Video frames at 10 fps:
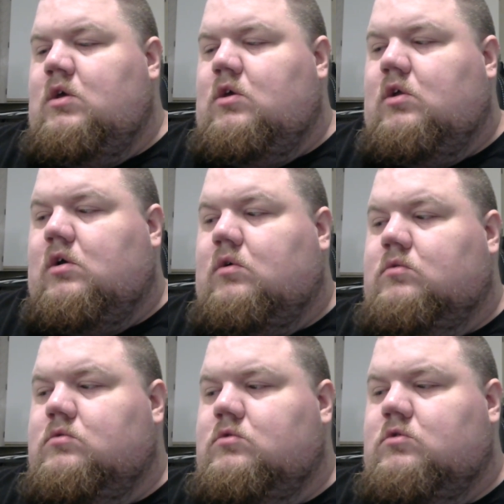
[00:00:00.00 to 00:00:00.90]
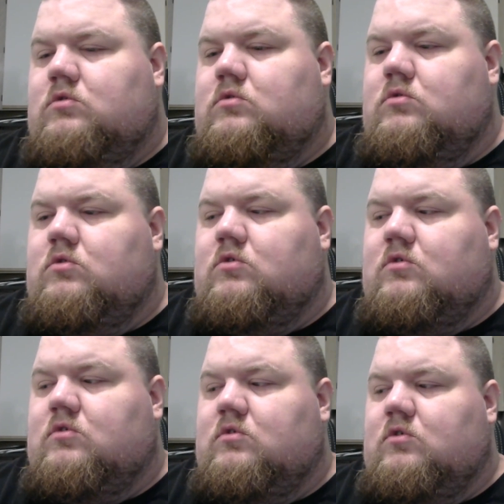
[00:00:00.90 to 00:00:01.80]
You know, you're
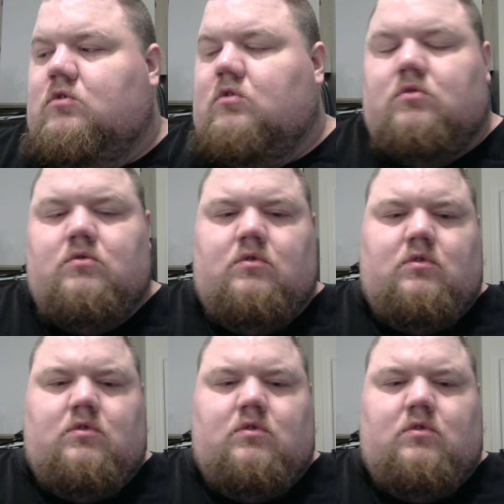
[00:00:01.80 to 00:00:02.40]
just you do